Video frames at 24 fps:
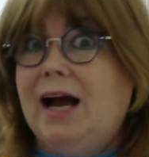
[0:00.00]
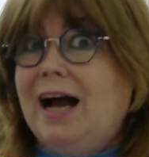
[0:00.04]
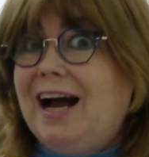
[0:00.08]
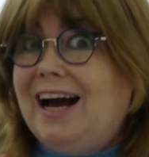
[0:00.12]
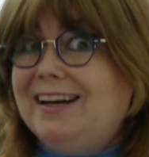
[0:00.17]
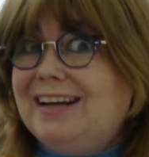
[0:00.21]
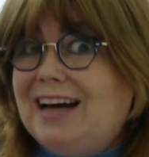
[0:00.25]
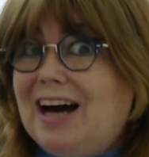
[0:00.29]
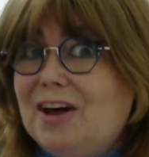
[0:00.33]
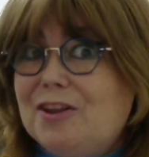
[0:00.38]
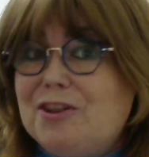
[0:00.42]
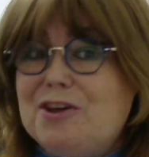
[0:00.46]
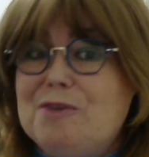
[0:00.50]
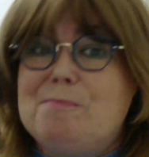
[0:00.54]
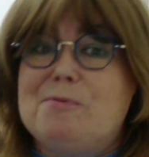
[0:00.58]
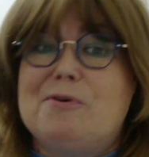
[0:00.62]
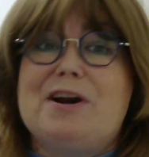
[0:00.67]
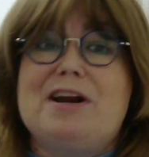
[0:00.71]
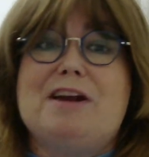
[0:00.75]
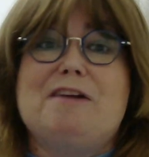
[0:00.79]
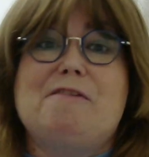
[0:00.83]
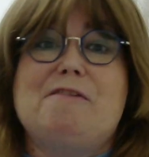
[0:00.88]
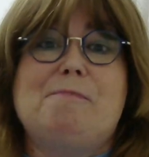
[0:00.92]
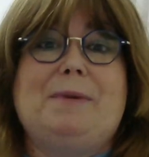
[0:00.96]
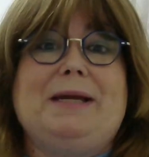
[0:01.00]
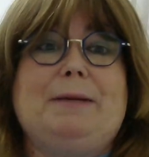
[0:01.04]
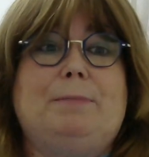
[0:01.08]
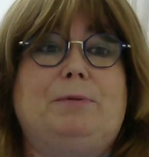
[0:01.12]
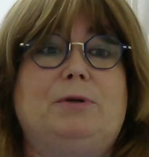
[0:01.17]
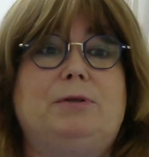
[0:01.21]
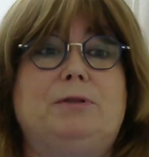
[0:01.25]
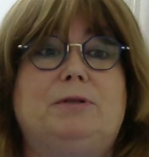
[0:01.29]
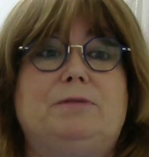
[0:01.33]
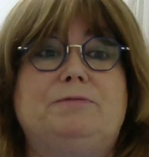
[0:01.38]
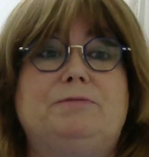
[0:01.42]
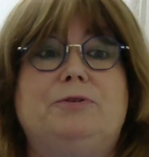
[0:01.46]
and other brave
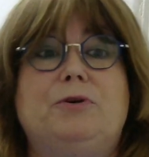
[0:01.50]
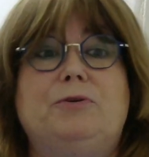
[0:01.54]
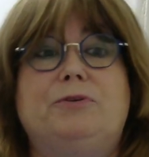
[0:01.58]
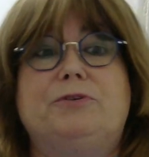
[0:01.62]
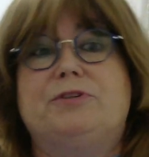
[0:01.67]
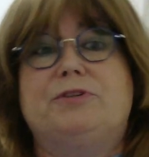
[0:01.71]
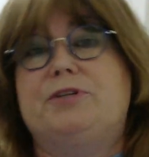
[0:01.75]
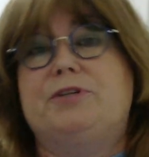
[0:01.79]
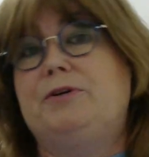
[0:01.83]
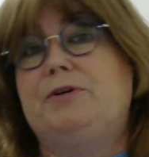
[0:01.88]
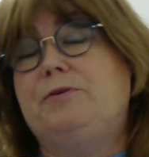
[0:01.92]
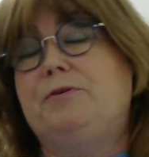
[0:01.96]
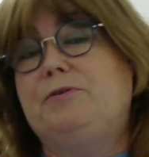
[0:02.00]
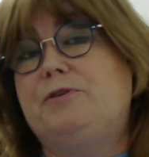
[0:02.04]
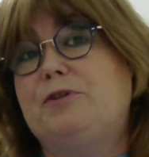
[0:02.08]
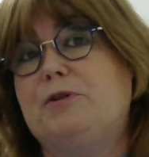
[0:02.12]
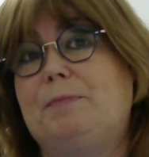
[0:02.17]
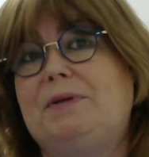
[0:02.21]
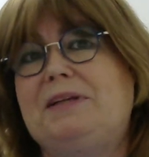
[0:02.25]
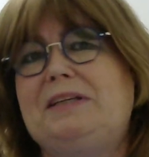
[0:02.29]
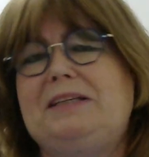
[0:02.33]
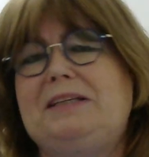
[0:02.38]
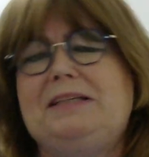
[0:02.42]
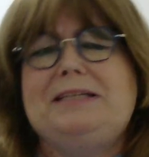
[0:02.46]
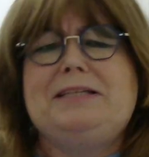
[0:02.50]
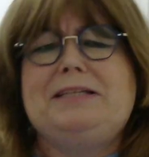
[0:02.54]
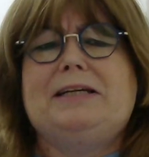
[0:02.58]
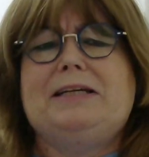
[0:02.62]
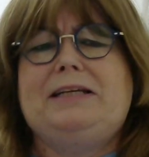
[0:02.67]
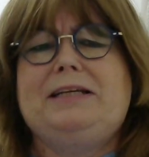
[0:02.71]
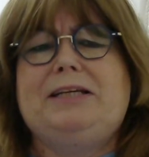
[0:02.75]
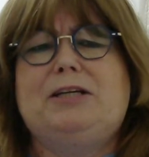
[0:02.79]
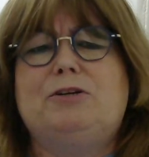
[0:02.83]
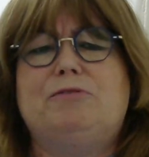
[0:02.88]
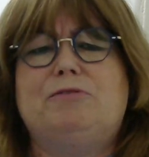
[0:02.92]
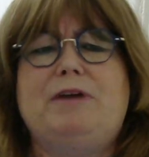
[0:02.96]
people who have not toed the
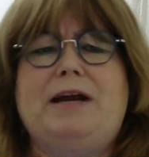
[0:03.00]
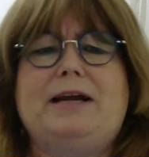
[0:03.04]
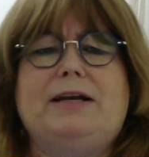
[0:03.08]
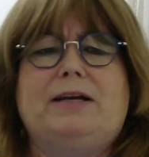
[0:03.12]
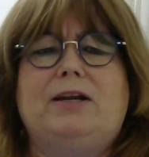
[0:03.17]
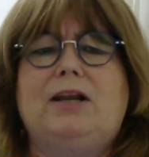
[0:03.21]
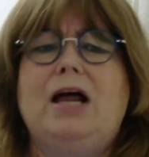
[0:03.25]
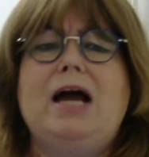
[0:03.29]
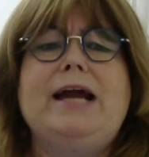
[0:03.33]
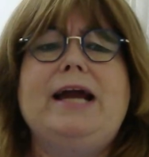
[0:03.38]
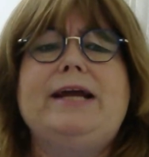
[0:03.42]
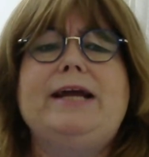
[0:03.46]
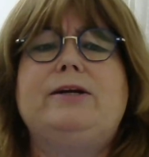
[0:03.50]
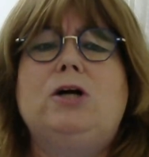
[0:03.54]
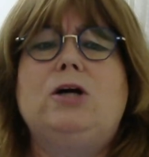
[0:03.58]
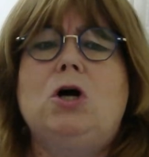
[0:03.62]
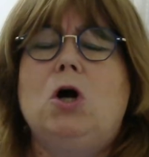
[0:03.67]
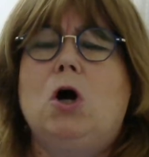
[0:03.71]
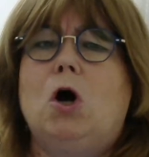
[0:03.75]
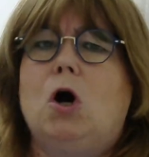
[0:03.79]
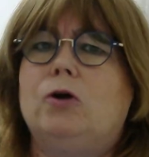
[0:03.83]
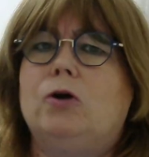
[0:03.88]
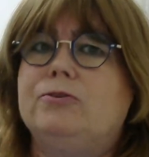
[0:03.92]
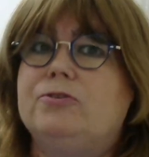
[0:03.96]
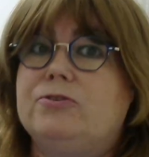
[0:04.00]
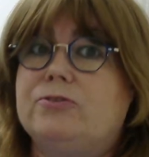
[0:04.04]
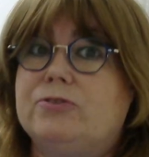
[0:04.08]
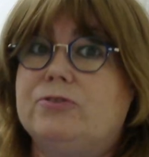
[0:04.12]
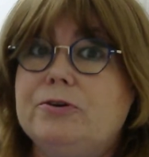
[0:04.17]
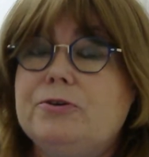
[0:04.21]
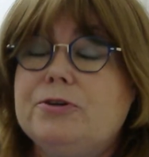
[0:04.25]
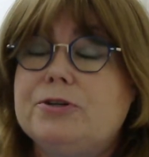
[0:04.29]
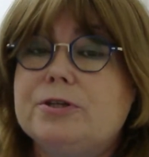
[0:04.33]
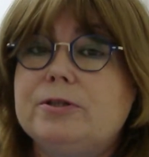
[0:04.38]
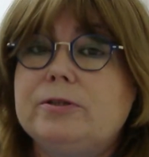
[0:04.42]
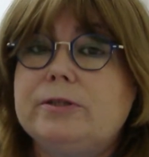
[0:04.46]
politically correct line on
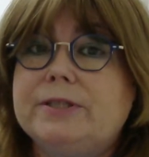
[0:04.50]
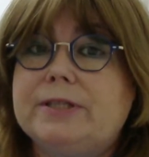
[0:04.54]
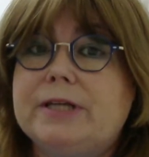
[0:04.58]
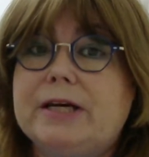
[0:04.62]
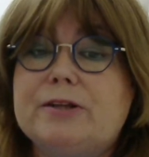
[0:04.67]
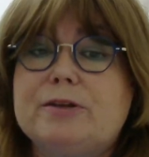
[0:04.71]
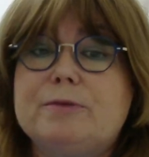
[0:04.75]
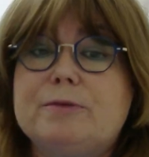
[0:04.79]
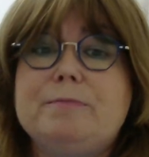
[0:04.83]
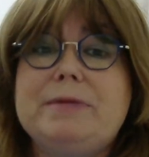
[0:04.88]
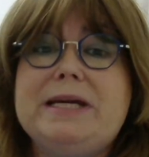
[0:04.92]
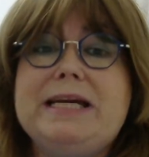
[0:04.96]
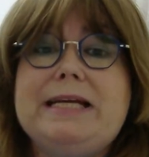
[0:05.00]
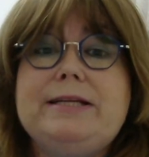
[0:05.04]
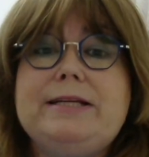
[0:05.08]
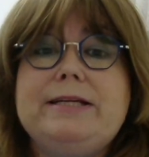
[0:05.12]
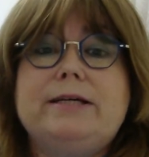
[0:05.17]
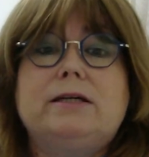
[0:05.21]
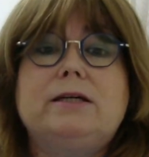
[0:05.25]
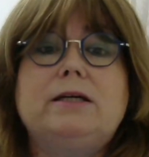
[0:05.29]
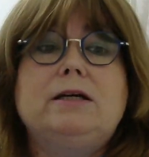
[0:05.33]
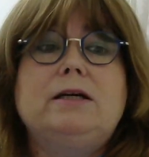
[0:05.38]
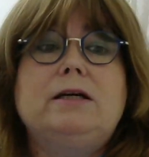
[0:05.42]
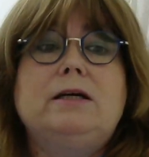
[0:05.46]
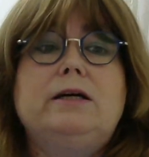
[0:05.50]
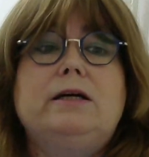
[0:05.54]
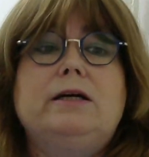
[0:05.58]
social and other media,